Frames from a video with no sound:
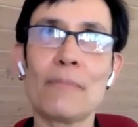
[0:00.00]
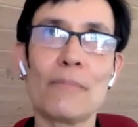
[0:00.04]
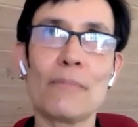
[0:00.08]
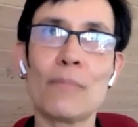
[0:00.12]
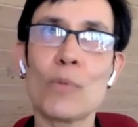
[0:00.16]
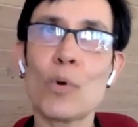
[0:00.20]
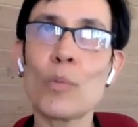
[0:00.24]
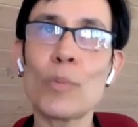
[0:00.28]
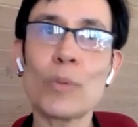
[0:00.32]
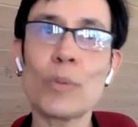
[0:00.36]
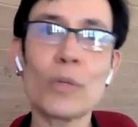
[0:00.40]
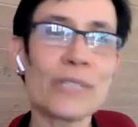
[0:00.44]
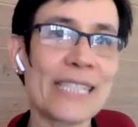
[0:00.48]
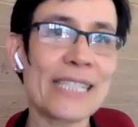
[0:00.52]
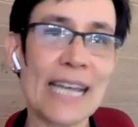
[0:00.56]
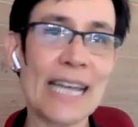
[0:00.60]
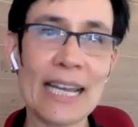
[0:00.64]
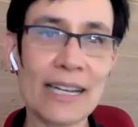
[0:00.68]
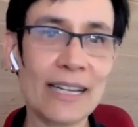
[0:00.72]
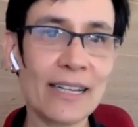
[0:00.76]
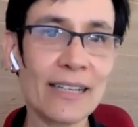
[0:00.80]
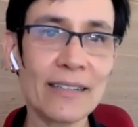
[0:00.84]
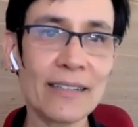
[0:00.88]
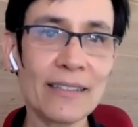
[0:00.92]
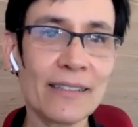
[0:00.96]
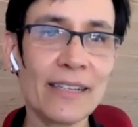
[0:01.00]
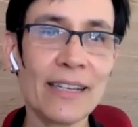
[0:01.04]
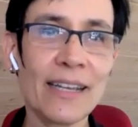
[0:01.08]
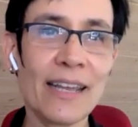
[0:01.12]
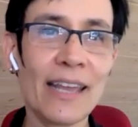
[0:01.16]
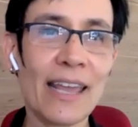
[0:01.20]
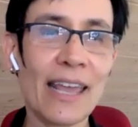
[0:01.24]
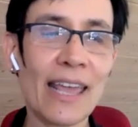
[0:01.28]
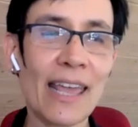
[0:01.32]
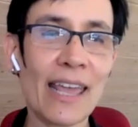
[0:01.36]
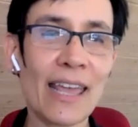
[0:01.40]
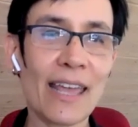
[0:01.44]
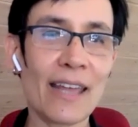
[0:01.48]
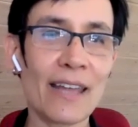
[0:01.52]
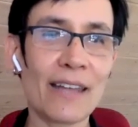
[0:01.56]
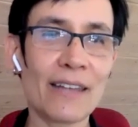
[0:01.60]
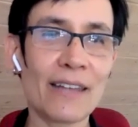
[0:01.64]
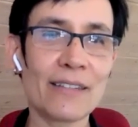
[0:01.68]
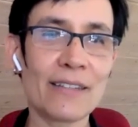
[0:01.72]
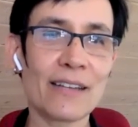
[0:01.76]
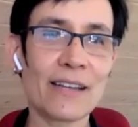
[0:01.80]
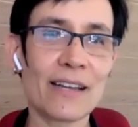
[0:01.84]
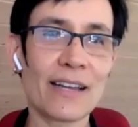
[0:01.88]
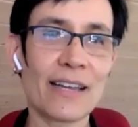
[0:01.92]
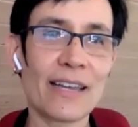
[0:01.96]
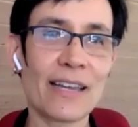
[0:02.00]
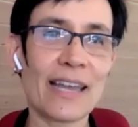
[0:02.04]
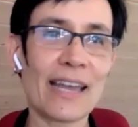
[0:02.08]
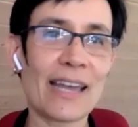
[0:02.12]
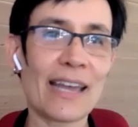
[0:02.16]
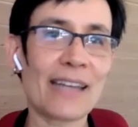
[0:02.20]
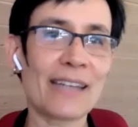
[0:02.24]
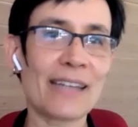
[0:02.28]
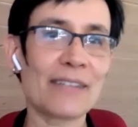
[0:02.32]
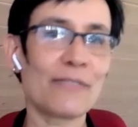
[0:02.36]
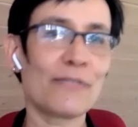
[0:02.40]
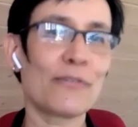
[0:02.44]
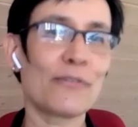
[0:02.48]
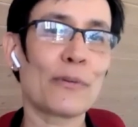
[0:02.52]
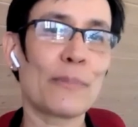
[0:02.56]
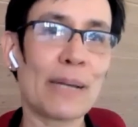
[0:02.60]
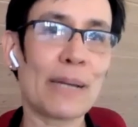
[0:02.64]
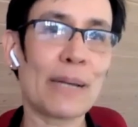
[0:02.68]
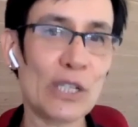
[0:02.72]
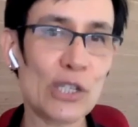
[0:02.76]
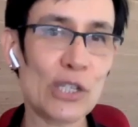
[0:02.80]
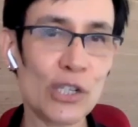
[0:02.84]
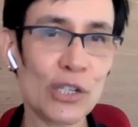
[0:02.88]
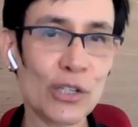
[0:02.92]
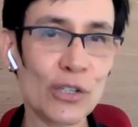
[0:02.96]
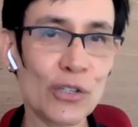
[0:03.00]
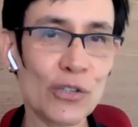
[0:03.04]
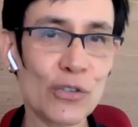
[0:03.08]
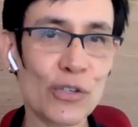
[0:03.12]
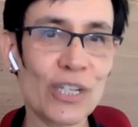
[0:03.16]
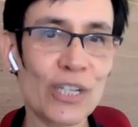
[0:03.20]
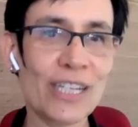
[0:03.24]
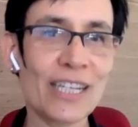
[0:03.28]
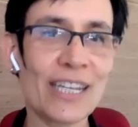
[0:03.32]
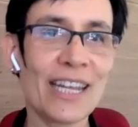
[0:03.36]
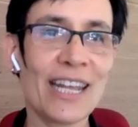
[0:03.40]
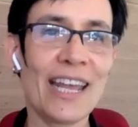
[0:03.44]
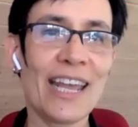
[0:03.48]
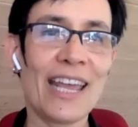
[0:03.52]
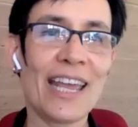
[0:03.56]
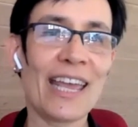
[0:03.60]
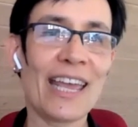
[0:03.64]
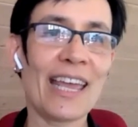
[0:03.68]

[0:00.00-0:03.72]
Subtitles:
mobile data, and I had it for my children,